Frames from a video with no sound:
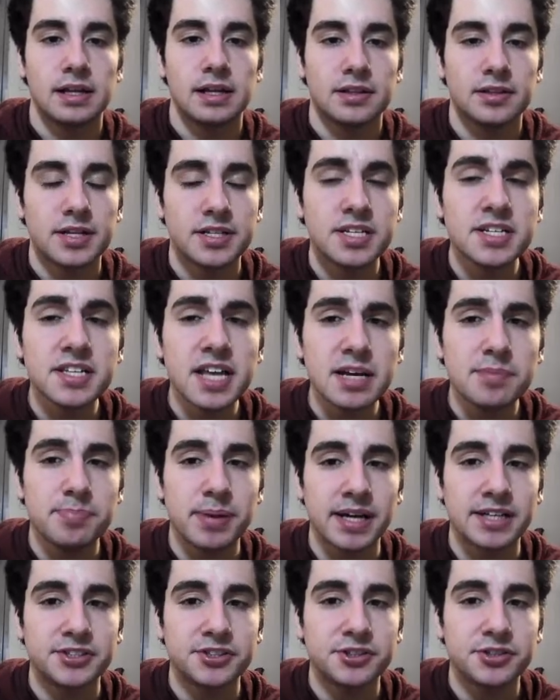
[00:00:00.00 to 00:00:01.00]
This is like
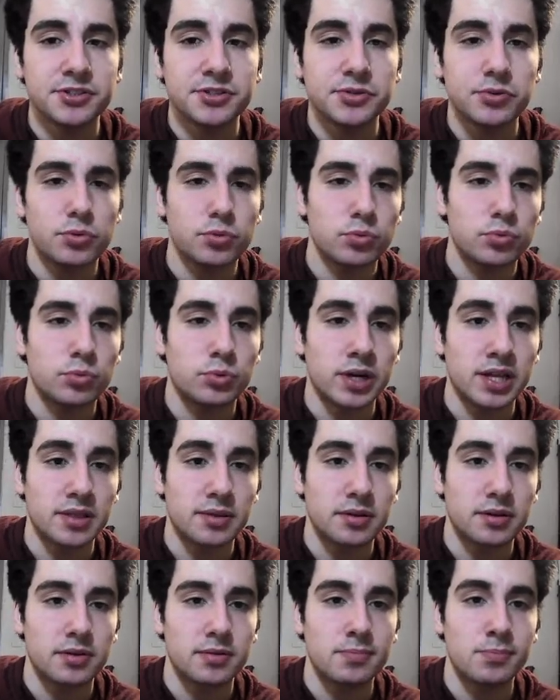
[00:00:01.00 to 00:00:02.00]
pictures with
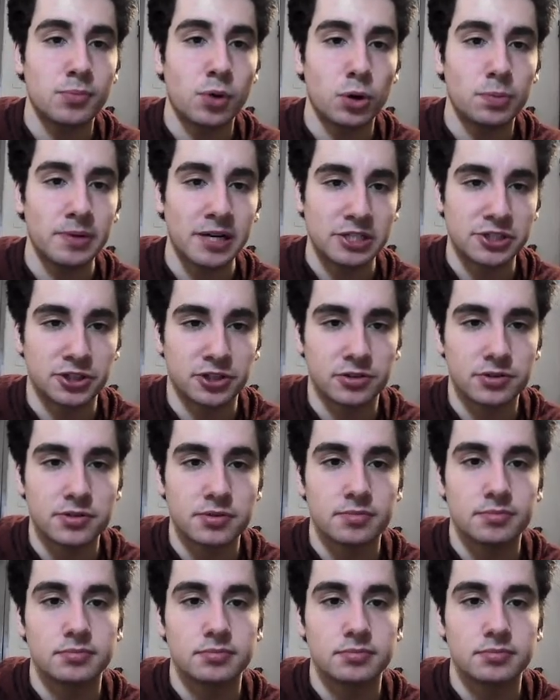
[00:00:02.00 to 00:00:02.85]
more pictures.